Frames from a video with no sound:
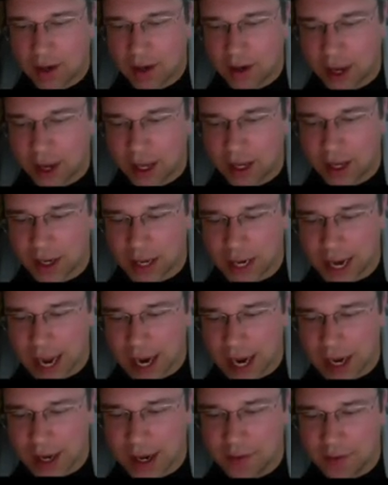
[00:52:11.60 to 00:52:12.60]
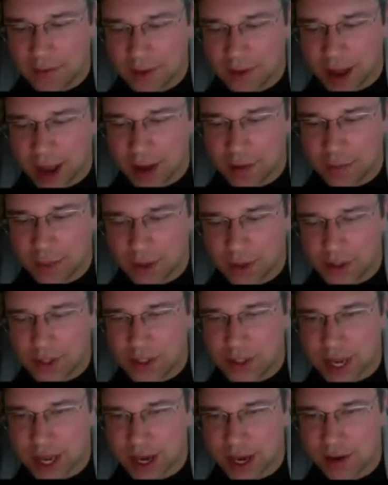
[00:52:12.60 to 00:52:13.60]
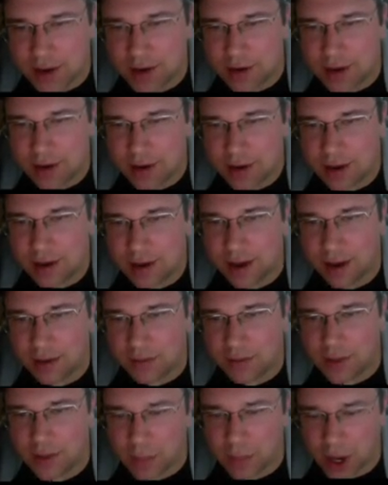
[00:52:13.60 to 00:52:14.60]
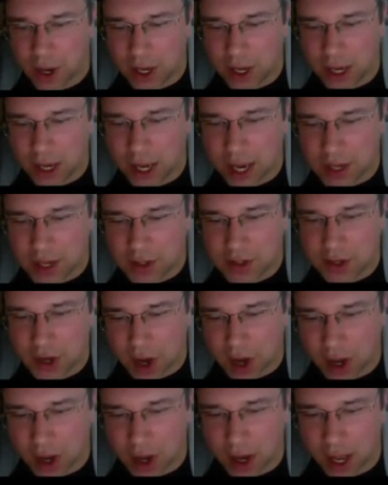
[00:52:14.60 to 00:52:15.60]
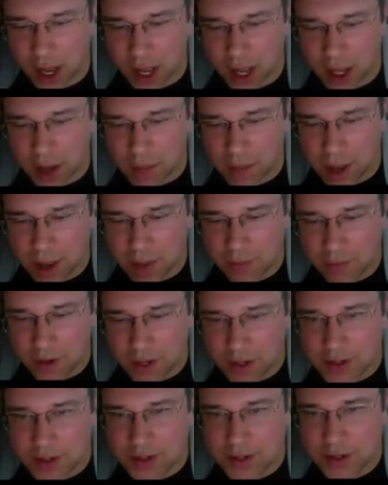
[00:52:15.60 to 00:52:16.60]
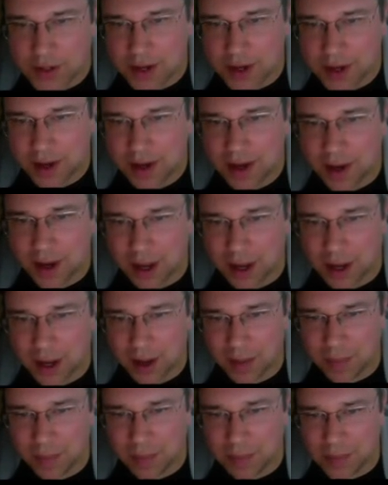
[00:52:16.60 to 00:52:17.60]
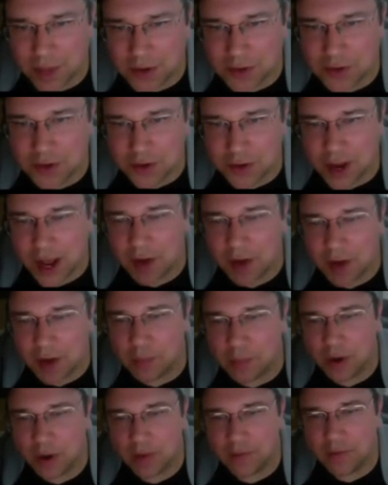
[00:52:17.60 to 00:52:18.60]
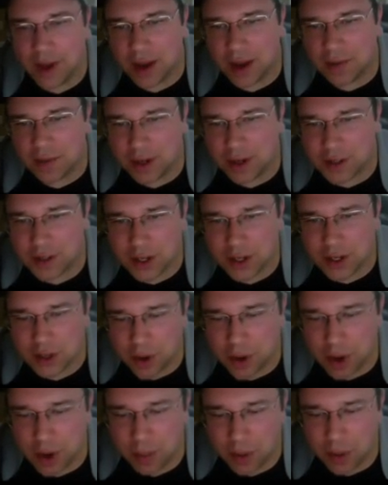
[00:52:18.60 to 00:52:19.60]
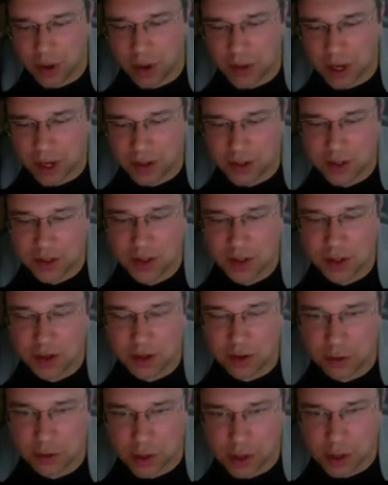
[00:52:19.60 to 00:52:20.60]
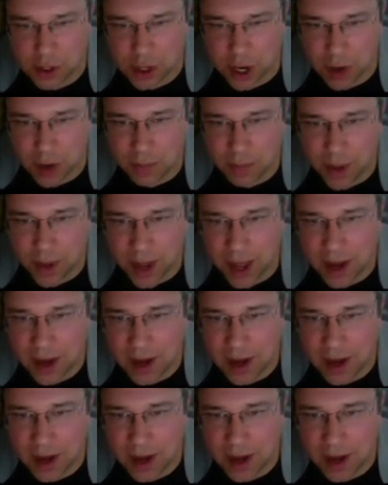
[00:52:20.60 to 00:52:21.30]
95% of the money has gone on Memphis as 2.5 point favorites. I just want to point out it's a huge sharp bet,